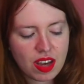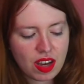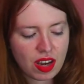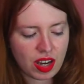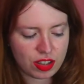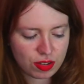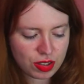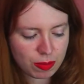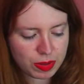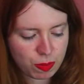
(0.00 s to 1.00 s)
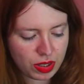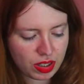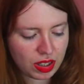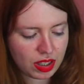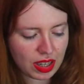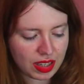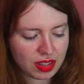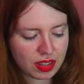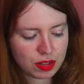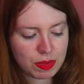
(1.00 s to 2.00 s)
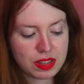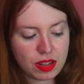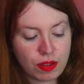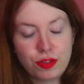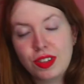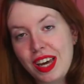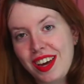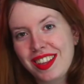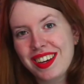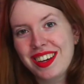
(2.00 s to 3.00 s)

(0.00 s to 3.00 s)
I just keep spinning and I dance myself to death.